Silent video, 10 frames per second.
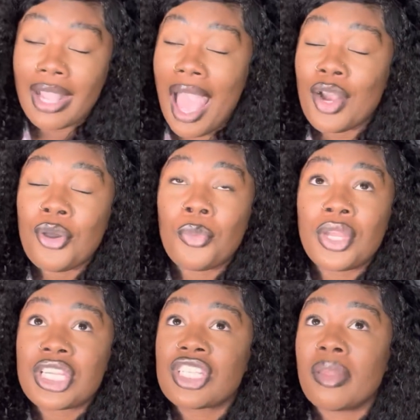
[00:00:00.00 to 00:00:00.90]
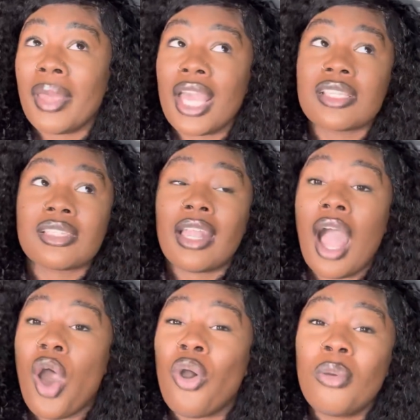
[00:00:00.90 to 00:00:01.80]
Like, I don't wish the best. Like,
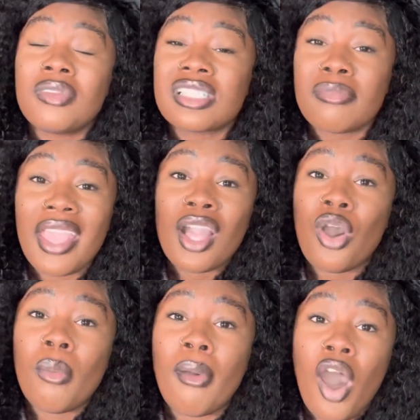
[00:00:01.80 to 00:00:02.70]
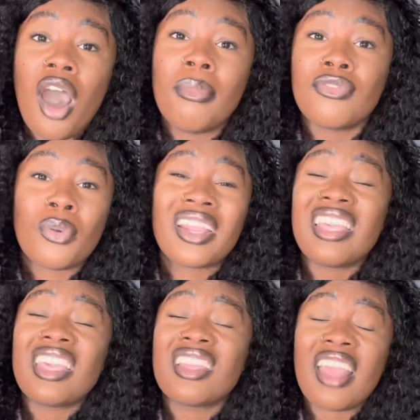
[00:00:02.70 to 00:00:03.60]
I hope this man go bald before
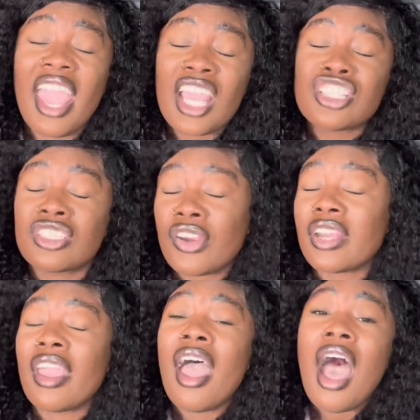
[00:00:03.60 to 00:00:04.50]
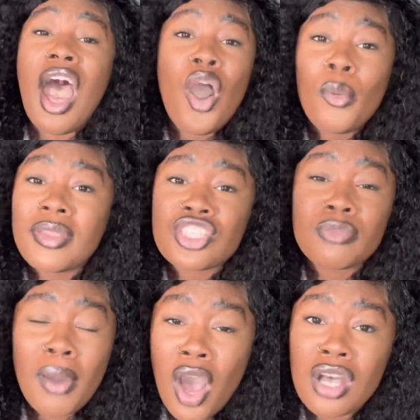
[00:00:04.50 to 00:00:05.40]
he hit the age 30. I hope his
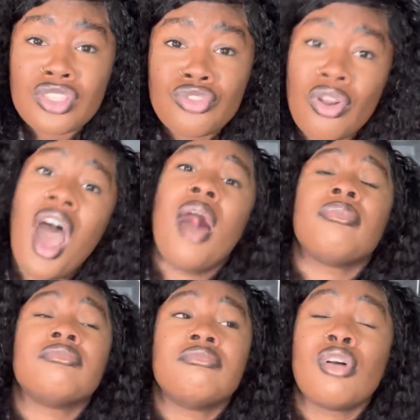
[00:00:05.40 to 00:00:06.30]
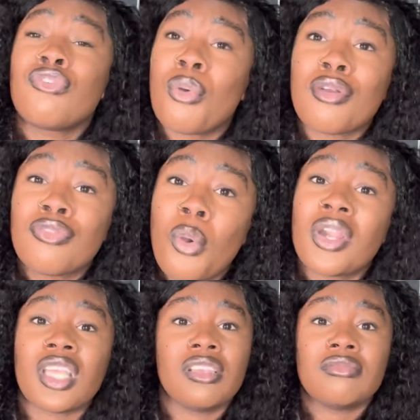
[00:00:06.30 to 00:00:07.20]
balls drop before
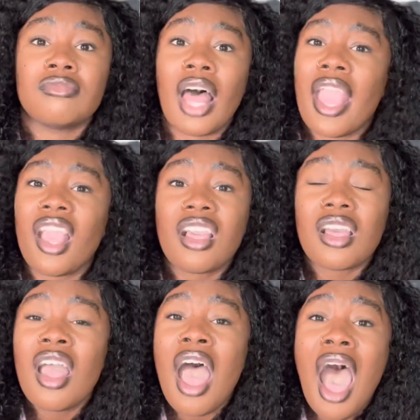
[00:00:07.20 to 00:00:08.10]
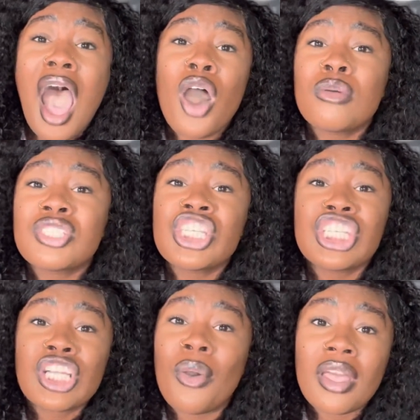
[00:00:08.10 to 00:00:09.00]
40. Like, I hope she
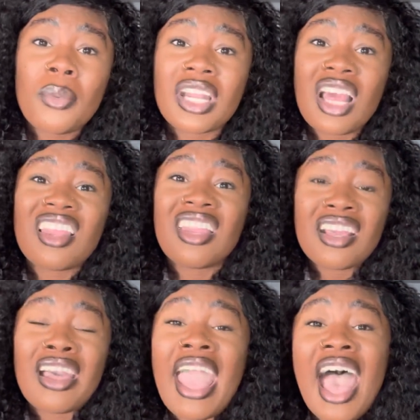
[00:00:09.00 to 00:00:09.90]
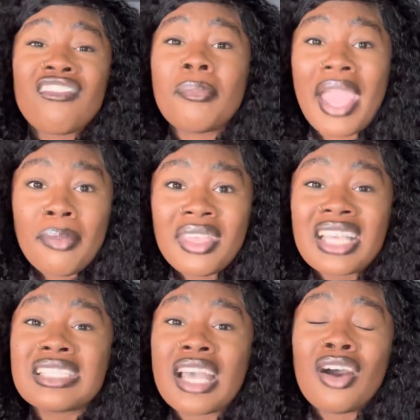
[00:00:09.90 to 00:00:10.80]
cheat on him with another nigga and have a
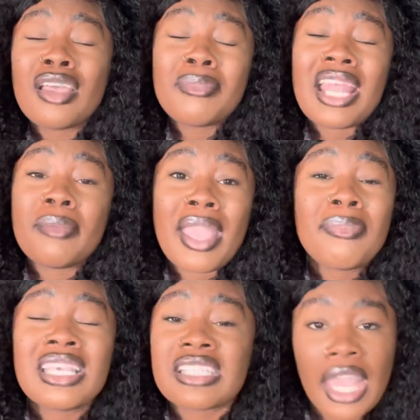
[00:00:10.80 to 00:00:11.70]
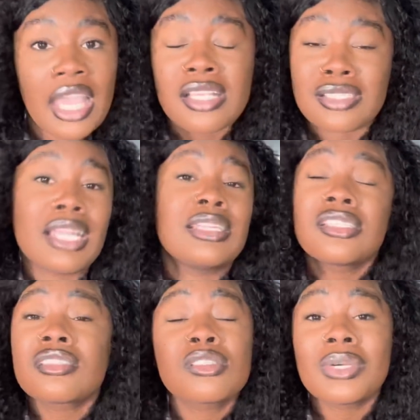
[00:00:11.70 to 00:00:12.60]
baby and tell him that the baby is his. Like,
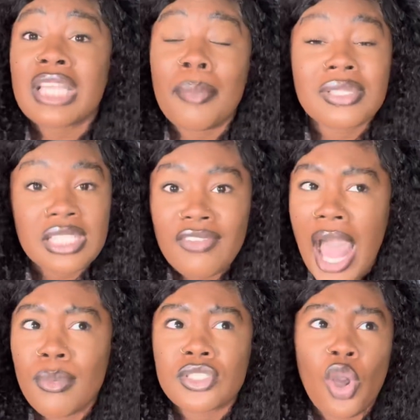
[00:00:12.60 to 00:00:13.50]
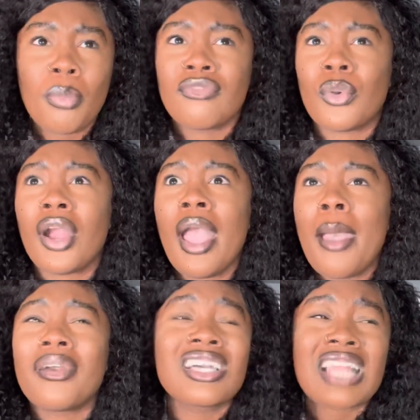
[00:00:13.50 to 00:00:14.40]
this is what type of stuff I was hoping for,
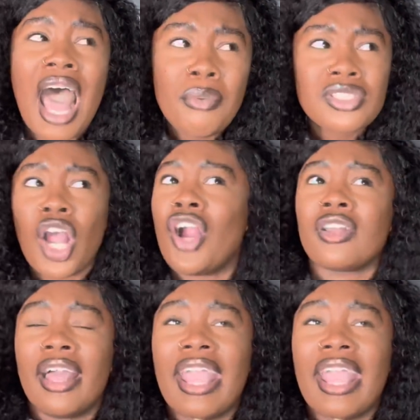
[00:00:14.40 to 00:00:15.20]
because I was hurt.